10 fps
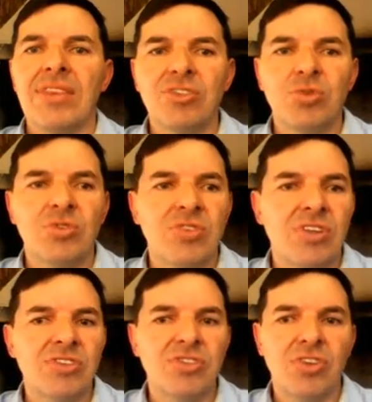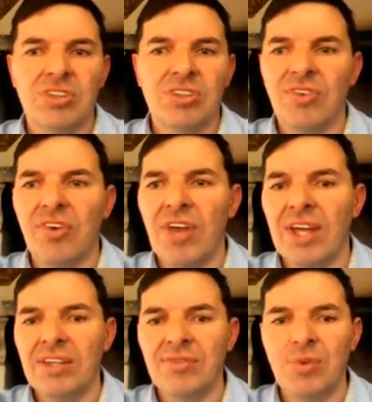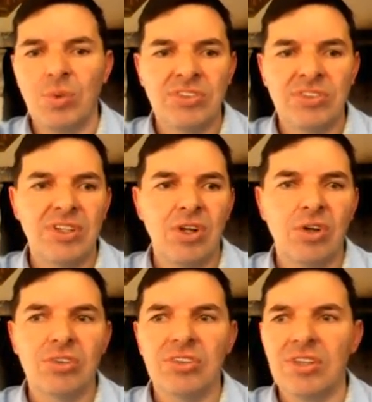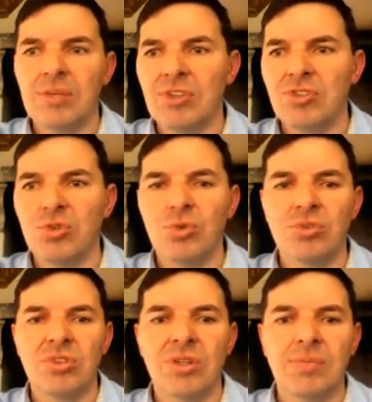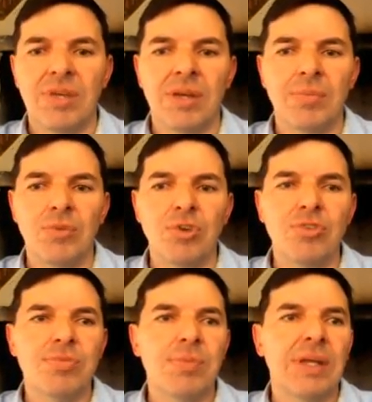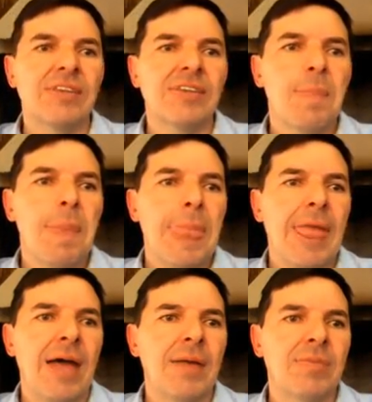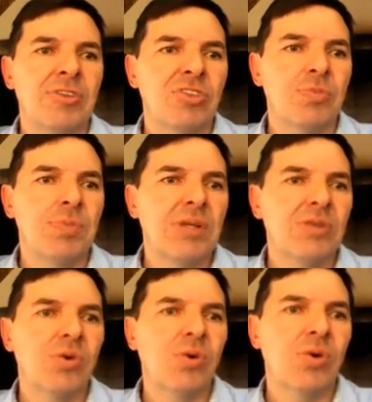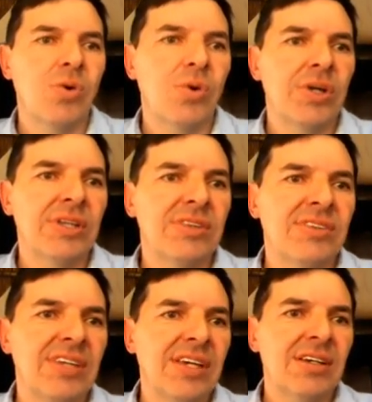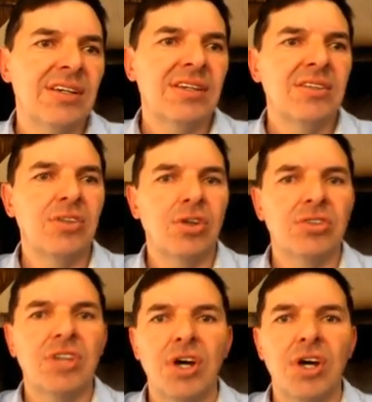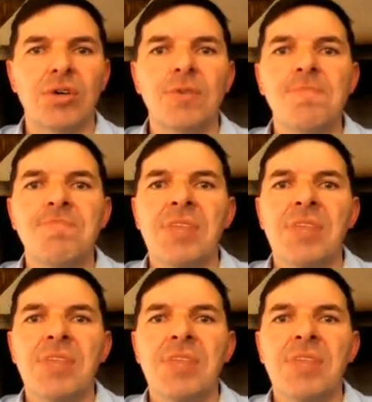this chart is very handy if you want to see long term and short term movement. It's just bitcointicker.co.